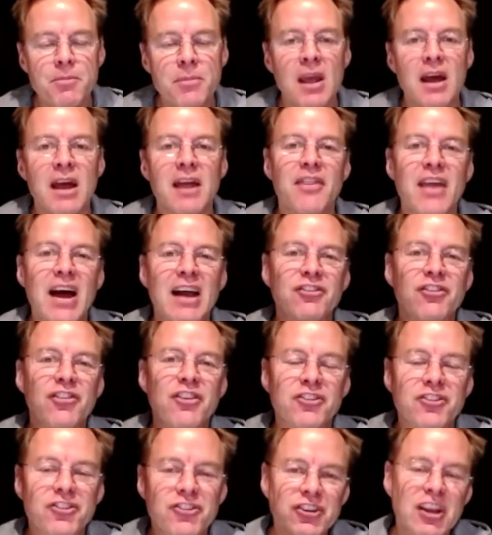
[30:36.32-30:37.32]
That's the
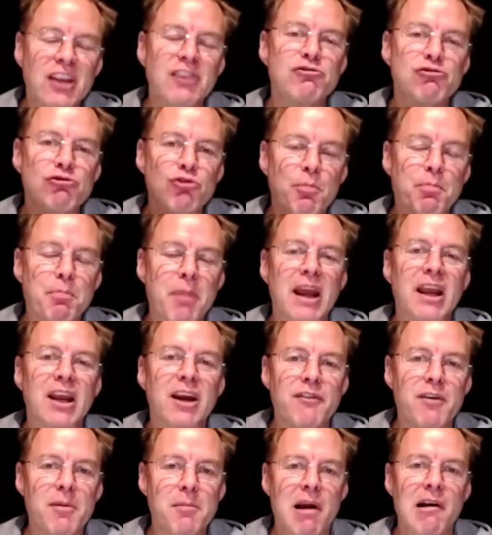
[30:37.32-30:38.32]
Central Bank of
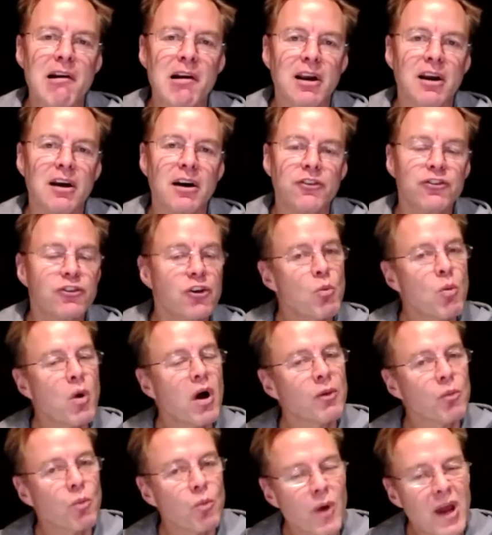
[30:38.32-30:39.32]
America. So while
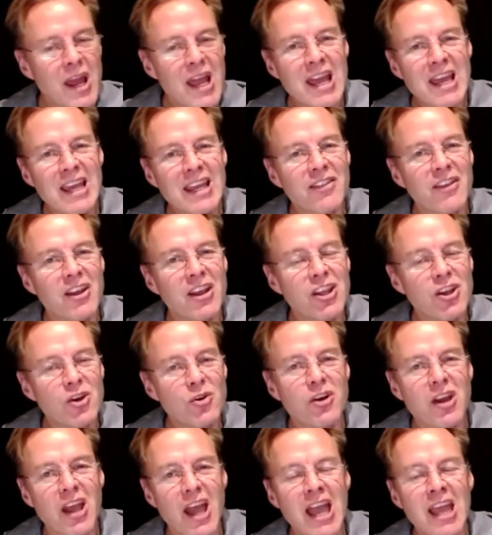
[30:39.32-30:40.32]
here in the
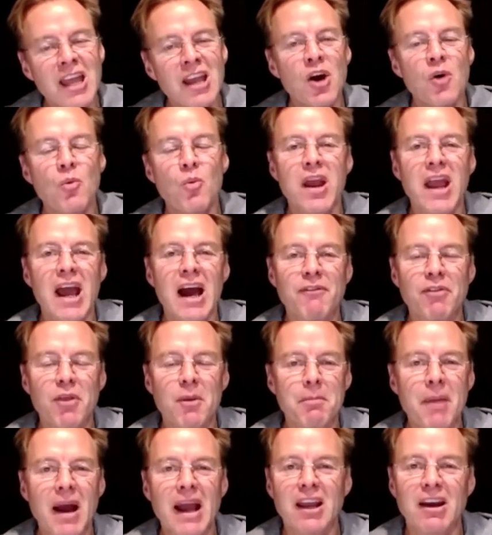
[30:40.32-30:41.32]
UK we have the
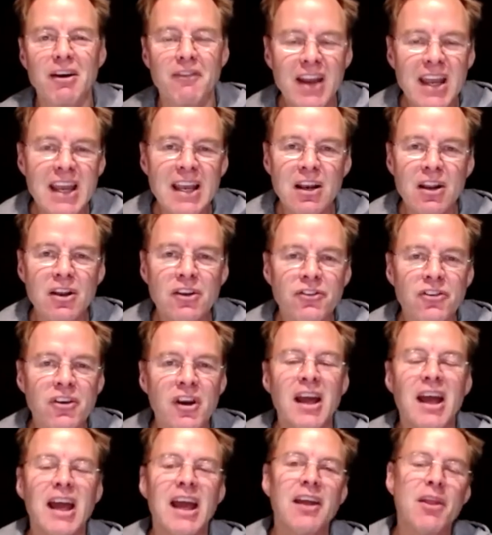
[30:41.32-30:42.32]
Bank of England,
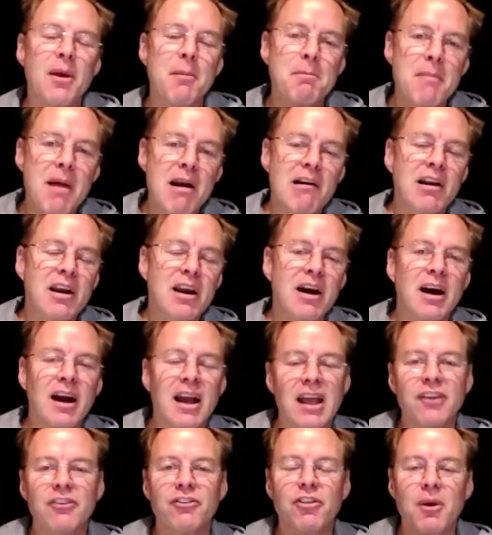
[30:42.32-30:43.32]
in America it's
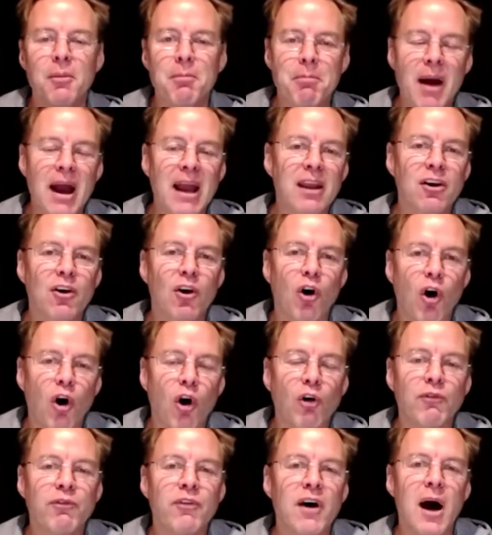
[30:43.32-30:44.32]
the Bank of
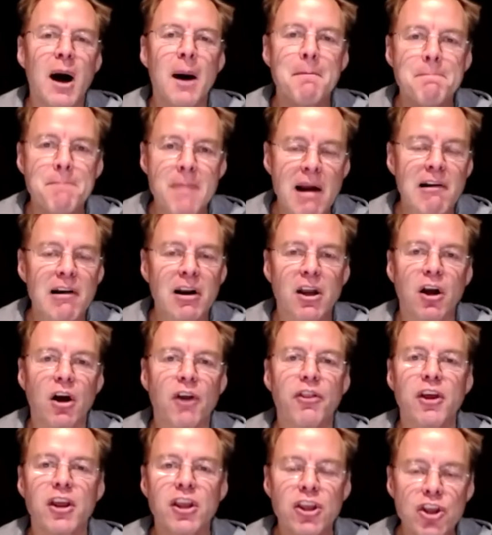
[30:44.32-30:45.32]
America, the
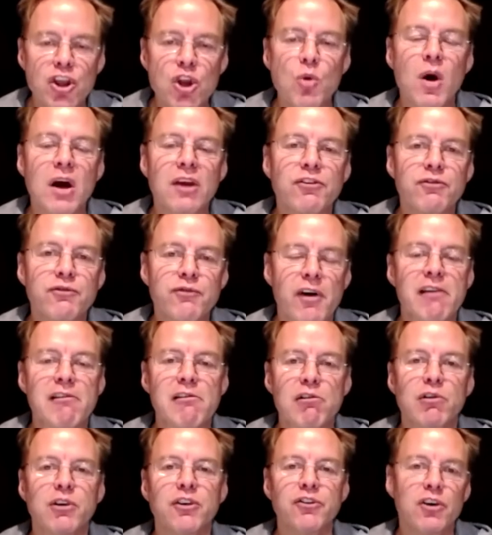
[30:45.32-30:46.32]
US Federal
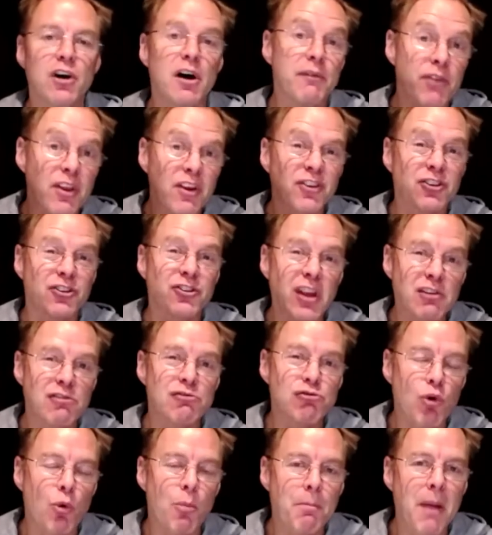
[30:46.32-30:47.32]
Reserve, the central
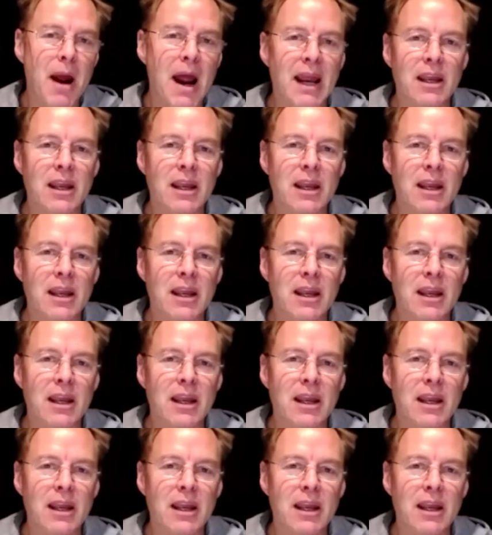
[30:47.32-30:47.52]
bank.